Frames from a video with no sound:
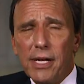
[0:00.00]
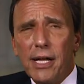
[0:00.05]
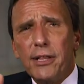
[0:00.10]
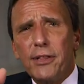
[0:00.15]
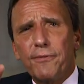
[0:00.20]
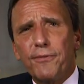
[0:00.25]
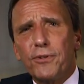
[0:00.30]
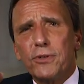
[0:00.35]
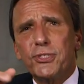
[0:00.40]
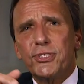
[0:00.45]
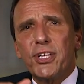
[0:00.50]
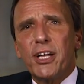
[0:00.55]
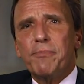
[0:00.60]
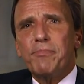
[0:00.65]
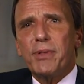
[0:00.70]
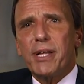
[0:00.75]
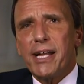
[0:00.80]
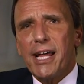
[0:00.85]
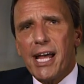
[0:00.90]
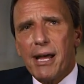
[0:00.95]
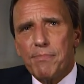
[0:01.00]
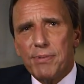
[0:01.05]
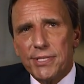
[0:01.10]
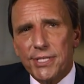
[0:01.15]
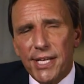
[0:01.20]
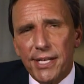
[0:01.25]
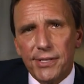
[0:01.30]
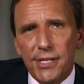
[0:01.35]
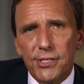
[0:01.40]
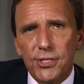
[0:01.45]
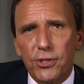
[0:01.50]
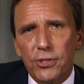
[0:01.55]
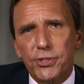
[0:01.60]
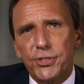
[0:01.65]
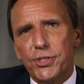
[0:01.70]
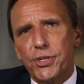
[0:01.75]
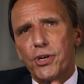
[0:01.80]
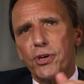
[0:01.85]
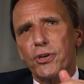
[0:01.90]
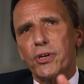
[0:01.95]
The first step that happens at the Social
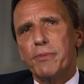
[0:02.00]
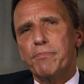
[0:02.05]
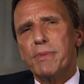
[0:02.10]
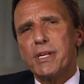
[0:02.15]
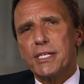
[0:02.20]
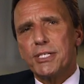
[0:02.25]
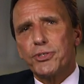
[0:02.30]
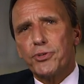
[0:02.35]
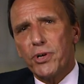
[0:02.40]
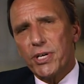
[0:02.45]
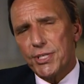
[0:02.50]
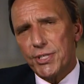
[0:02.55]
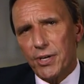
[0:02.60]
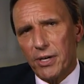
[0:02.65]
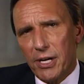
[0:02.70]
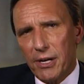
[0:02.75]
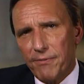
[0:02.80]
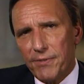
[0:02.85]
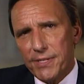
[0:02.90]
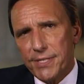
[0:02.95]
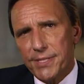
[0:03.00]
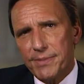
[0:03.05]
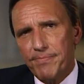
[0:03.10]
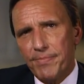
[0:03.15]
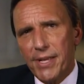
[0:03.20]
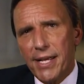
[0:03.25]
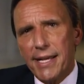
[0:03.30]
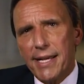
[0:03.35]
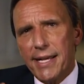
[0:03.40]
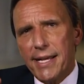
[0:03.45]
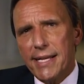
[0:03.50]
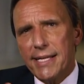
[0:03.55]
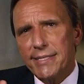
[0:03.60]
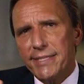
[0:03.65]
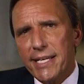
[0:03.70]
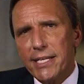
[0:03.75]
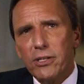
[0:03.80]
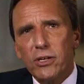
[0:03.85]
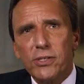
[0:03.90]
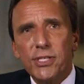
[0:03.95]
Security Administration office is
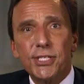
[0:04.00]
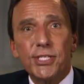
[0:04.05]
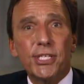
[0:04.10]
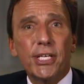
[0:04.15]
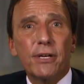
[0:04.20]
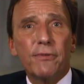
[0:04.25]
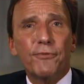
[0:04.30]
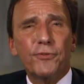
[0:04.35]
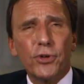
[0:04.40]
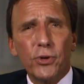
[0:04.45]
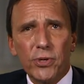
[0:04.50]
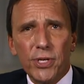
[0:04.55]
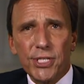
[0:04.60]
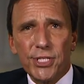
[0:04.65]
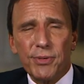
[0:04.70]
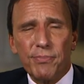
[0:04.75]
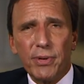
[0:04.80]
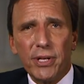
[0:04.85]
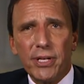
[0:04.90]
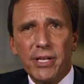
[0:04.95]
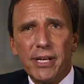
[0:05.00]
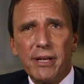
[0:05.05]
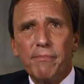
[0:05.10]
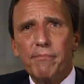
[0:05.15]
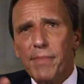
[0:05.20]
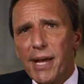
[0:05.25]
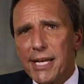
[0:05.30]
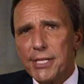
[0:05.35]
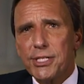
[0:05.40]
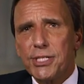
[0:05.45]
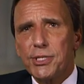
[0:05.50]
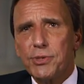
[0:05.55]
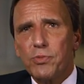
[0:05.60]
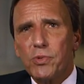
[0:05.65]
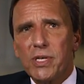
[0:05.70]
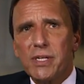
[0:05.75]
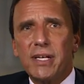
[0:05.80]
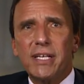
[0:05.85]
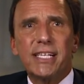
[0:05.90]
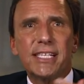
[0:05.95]
they look to see if your disability matches
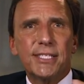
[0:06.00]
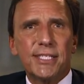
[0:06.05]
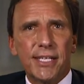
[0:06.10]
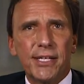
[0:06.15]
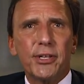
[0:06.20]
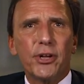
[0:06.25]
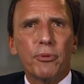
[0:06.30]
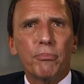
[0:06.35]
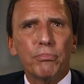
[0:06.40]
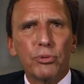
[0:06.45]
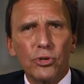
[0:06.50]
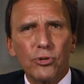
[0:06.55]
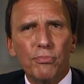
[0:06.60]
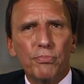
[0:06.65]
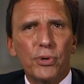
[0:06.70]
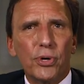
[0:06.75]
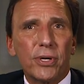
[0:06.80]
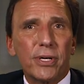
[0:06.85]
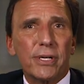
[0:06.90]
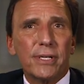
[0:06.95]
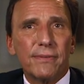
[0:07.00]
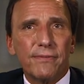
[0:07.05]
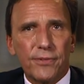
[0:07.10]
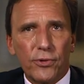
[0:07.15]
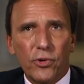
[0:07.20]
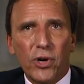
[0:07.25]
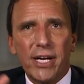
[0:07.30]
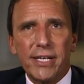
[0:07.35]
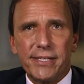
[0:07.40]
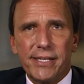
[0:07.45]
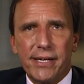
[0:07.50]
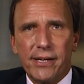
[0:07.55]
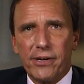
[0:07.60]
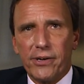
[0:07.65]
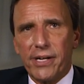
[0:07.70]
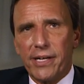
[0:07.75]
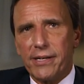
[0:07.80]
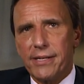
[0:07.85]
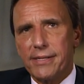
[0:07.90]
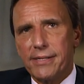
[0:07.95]
what is in their blue book of
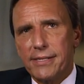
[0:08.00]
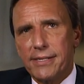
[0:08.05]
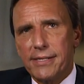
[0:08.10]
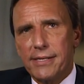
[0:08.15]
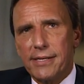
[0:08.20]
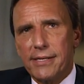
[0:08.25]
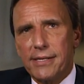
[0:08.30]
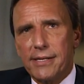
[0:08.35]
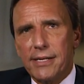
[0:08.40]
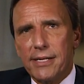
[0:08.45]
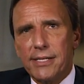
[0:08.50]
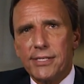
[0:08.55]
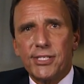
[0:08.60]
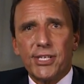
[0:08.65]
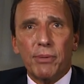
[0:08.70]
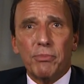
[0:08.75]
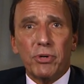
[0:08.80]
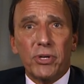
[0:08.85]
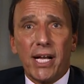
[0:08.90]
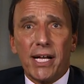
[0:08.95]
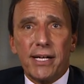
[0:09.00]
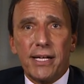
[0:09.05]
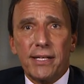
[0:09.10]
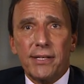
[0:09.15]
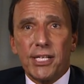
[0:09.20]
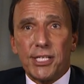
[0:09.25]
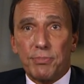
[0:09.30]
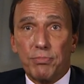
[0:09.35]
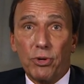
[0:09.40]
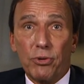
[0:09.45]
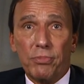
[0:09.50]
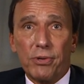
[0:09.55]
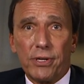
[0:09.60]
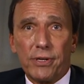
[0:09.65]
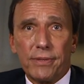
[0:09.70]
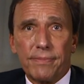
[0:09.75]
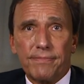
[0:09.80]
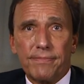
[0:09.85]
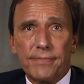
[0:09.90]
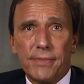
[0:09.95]
criteria. Some are not in this blue
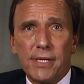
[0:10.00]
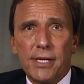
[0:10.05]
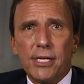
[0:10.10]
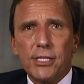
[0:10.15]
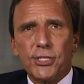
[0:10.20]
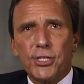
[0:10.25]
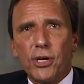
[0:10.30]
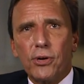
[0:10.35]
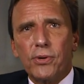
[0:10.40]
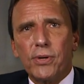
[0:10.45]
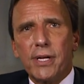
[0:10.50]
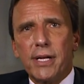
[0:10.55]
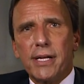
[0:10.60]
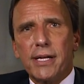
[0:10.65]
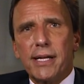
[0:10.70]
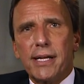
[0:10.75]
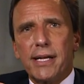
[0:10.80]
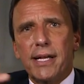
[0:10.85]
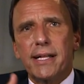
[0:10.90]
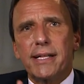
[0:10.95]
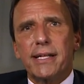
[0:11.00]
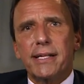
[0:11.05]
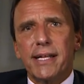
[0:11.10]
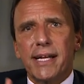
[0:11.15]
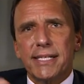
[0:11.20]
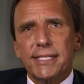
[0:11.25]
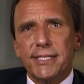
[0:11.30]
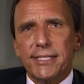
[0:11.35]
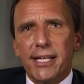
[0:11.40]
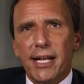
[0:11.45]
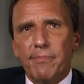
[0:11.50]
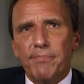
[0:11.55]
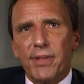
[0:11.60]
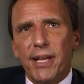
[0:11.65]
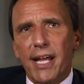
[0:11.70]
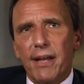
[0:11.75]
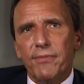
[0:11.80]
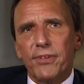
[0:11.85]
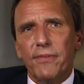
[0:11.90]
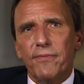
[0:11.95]
book. So in the next step, they
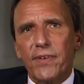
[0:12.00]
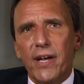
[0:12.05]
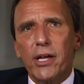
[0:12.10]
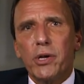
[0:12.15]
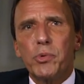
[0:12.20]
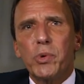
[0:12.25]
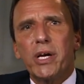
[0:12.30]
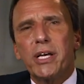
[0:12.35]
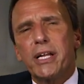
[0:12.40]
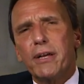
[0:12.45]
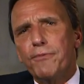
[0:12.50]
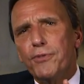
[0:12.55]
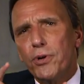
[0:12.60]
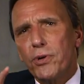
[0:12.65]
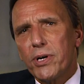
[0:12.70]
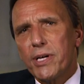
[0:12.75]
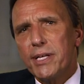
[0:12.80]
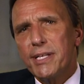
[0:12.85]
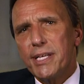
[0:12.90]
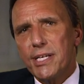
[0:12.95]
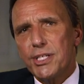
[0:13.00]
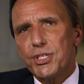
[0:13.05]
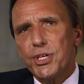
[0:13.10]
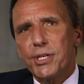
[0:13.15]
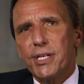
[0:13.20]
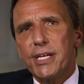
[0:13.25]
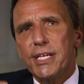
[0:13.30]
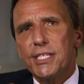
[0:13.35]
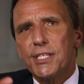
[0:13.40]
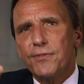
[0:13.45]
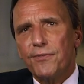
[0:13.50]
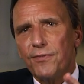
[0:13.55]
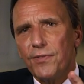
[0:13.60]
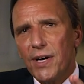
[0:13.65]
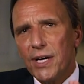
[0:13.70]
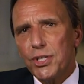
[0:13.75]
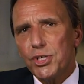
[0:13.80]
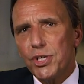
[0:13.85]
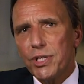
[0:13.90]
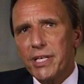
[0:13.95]
have to evaluate if your condition is
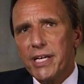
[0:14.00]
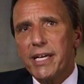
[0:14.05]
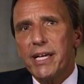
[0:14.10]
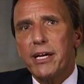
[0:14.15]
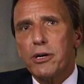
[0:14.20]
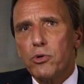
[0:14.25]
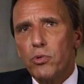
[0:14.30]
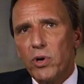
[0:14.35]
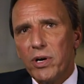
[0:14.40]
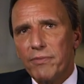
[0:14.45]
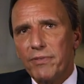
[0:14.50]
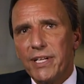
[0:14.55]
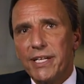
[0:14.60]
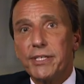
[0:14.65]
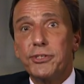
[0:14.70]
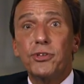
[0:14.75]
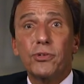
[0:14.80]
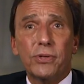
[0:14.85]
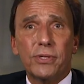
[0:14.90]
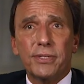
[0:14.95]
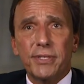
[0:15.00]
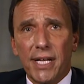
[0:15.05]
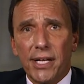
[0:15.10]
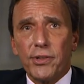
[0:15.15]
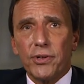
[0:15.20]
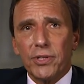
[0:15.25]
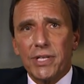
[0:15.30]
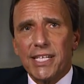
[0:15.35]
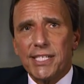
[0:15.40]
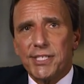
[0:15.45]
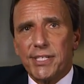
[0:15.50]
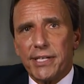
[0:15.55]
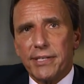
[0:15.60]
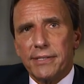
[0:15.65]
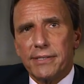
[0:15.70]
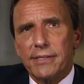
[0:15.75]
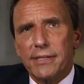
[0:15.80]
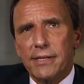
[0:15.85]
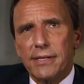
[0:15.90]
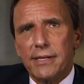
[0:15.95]
functionally equivalent to another listing.